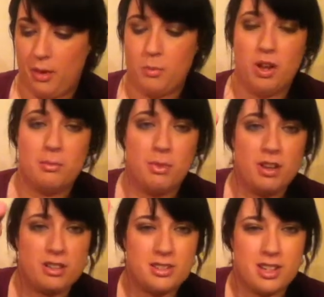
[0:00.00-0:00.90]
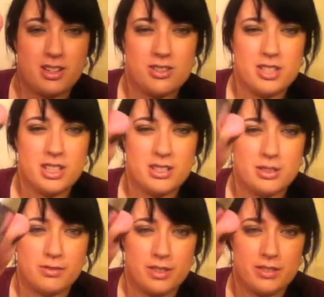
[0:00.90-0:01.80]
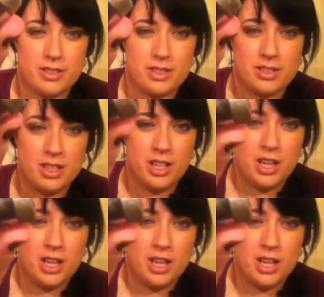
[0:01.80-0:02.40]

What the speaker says: Wild Moss, and I just think it's lovely for this.